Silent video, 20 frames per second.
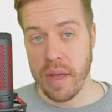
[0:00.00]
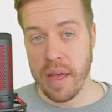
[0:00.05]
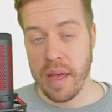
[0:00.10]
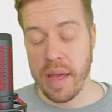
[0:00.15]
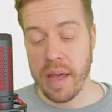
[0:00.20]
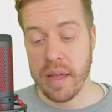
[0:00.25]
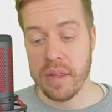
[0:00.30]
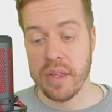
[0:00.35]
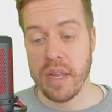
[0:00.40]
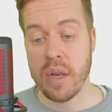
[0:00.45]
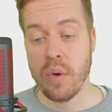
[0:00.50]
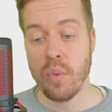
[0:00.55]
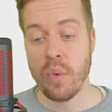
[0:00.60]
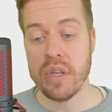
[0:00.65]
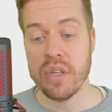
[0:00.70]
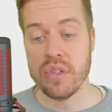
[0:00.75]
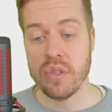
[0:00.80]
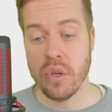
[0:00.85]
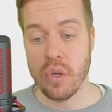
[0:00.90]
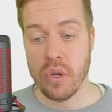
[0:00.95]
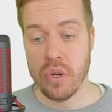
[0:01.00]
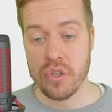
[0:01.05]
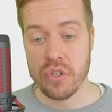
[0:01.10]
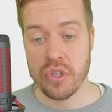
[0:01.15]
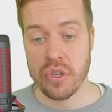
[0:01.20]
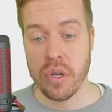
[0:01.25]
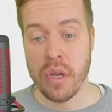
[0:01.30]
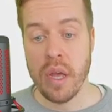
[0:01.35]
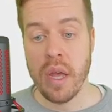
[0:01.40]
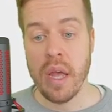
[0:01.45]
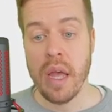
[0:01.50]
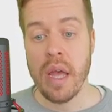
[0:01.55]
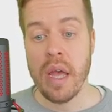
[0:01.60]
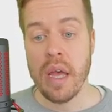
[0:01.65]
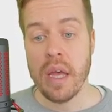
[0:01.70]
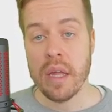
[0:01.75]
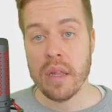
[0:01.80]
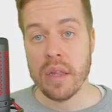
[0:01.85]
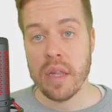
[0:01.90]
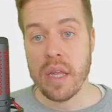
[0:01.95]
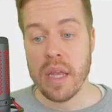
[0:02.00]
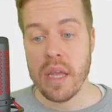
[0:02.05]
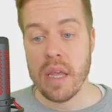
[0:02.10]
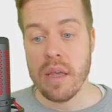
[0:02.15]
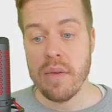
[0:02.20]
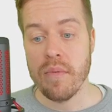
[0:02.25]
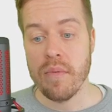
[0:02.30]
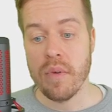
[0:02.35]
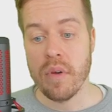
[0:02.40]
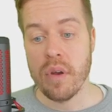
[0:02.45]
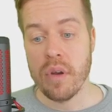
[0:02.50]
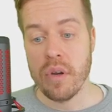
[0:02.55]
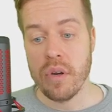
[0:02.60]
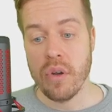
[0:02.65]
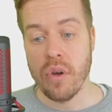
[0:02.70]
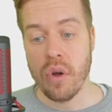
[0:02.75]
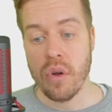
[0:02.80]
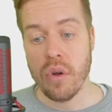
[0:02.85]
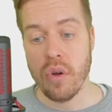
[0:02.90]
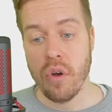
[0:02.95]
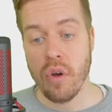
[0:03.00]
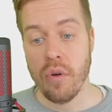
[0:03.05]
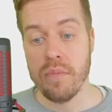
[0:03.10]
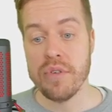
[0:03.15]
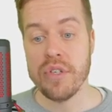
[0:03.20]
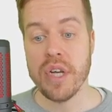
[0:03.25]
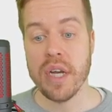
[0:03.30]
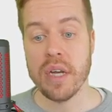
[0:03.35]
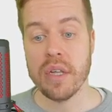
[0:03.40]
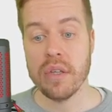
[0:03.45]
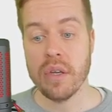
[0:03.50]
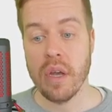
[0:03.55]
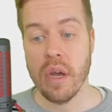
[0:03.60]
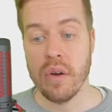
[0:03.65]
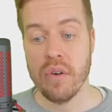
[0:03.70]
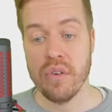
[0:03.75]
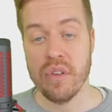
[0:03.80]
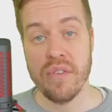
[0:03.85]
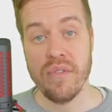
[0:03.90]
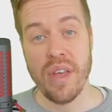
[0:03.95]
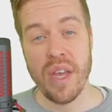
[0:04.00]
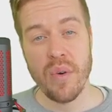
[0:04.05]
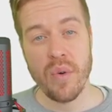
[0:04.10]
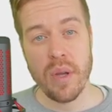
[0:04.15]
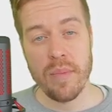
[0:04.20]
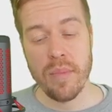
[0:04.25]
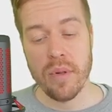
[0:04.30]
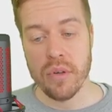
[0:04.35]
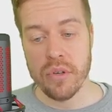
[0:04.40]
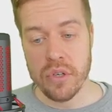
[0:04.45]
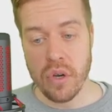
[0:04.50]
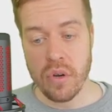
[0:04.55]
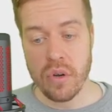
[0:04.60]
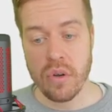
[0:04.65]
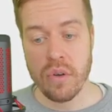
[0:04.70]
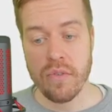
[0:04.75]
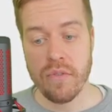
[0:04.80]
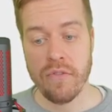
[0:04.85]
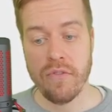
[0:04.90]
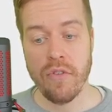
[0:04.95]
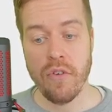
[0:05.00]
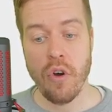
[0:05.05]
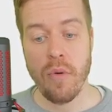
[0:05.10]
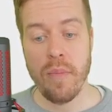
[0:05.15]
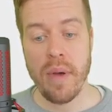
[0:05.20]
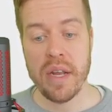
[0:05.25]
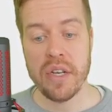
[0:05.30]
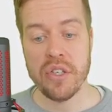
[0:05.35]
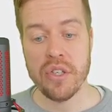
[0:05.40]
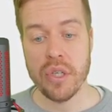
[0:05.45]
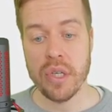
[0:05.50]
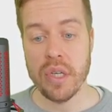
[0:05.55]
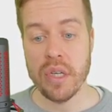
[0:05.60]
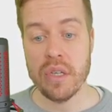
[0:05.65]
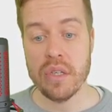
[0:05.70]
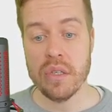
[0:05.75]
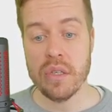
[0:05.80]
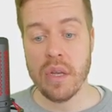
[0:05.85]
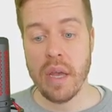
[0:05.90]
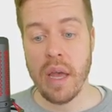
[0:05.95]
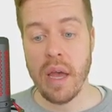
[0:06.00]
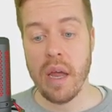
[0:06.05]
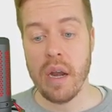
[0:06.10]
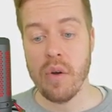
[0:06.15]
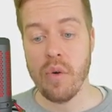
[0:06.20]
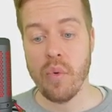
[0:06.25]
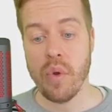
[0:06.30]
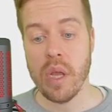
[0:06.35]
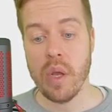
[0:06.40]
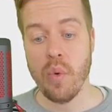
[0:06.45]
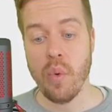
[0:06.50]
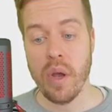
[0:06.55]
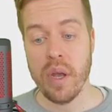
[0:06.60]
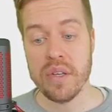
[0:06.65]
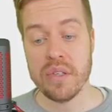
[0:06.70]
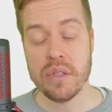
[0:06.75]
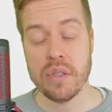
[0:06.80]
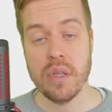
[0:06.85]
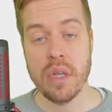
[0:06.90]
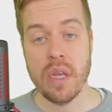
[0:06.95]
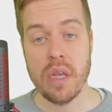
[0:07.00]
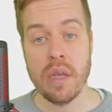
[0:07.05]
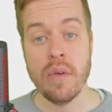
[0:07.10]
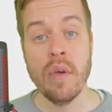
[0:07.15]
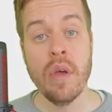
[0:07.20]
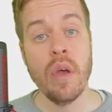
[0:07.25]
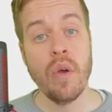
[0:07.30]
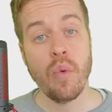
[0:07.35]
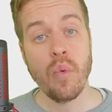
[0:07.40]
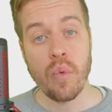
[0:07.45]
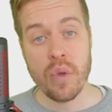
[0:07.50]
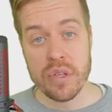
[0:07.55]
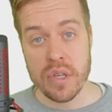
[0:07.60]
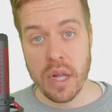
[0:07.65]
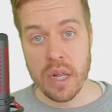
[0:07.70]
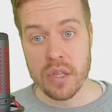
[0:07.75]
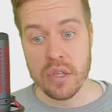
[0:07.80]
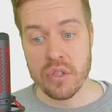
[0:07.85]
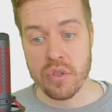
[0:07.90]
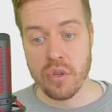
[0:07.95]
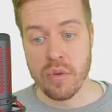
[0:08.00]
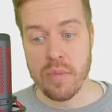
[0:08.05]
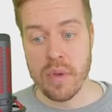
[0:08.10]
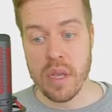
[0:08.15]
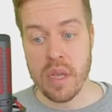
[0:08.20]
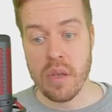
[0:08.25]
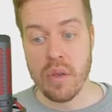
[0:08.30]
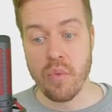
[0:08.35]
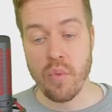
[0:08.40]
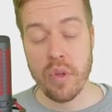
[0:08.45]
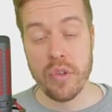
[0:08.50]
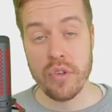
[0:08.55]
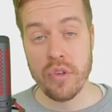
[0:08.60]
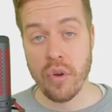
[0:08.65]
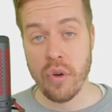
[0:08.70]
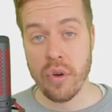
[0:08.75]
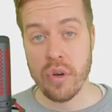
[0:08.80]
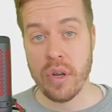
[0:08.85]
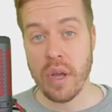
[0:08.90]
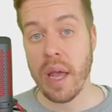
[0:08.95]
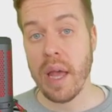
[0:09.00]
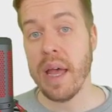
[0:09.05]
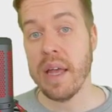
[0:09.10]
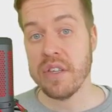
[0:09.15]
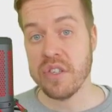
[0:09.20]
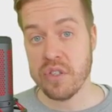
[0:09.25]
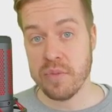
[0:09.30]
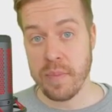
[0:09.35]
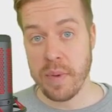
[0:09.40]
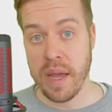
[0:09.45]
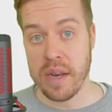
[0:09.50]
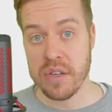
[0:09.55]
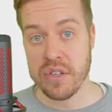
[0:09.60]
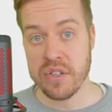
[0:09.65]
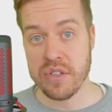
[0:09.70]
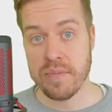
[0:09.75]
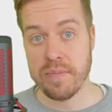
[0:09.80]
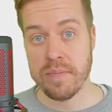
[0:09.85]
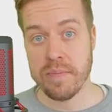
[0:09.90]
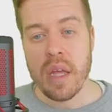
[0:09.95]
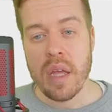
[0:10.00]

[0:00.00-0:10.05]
And then we search the doc object under the variable doc for matches and request the results to be returned as spans.